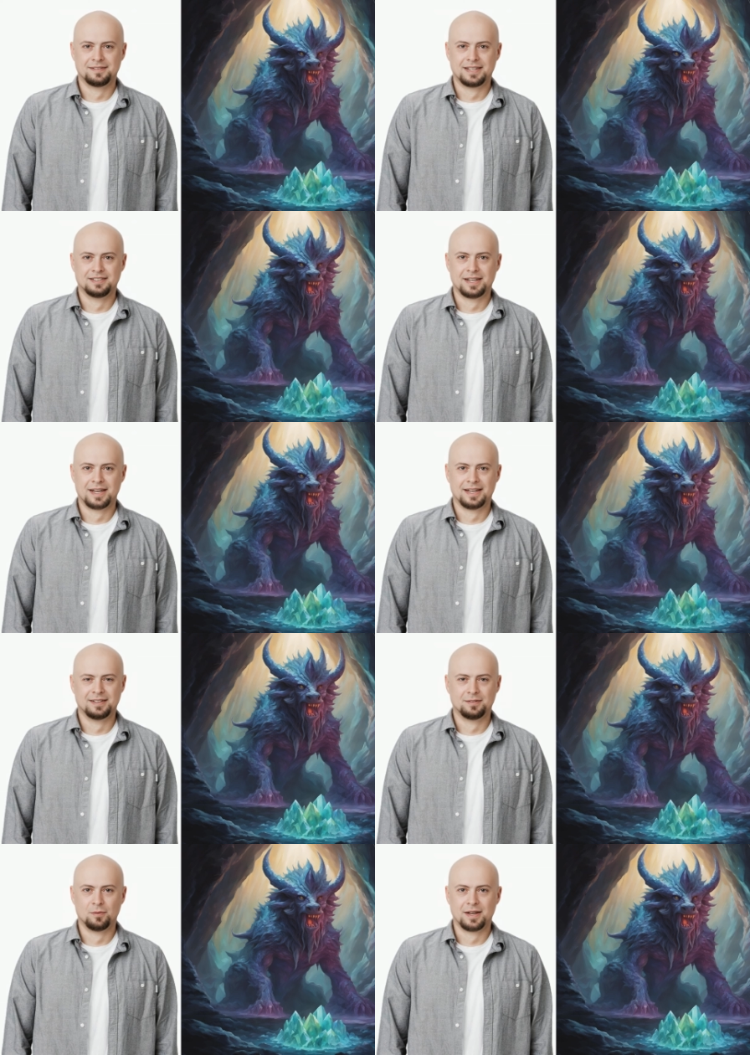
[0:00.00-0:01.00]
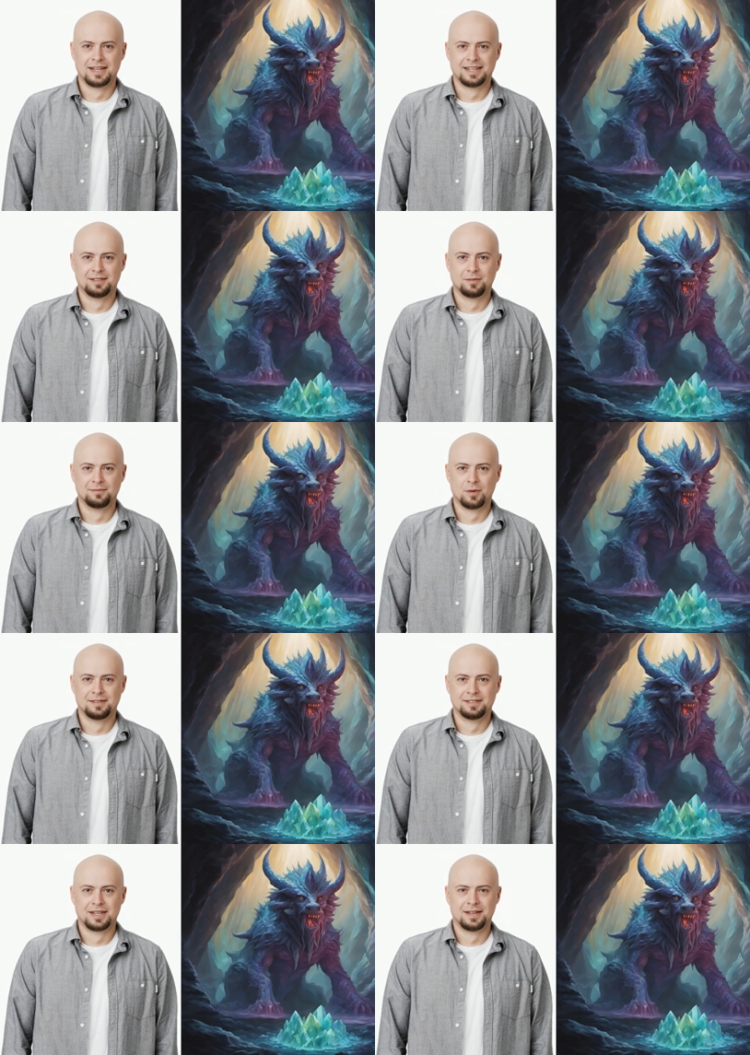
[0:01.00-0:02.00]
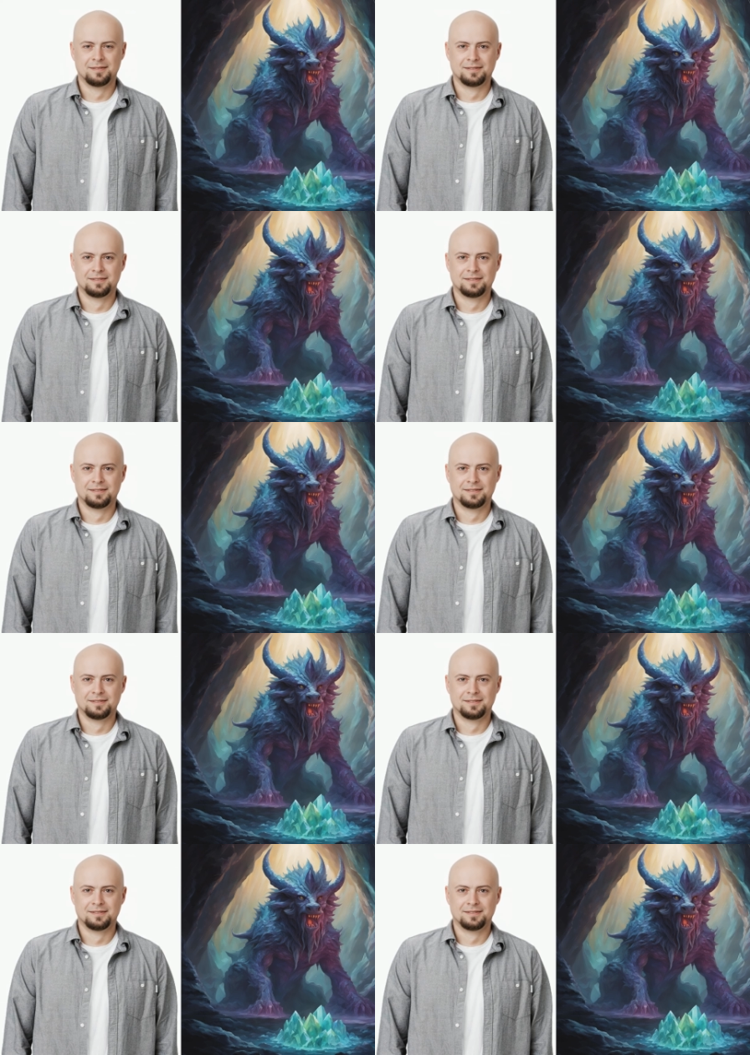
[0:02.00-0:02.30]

his eyes wide with wonder.